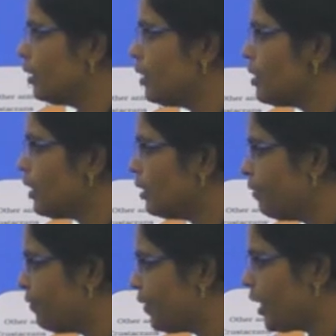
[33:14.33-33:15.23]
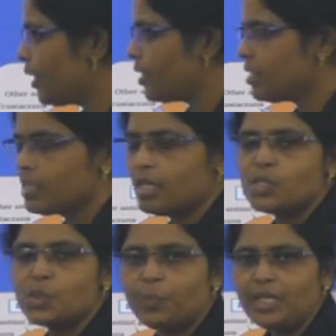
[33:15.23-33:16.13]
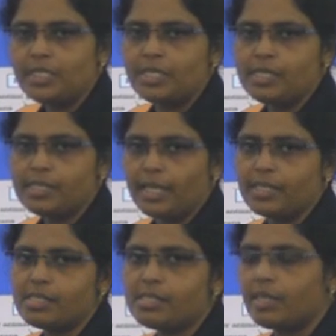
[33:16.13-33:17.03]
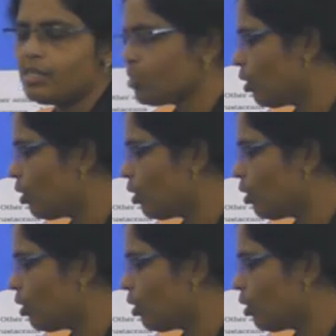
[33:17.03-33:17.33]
these are the various species existence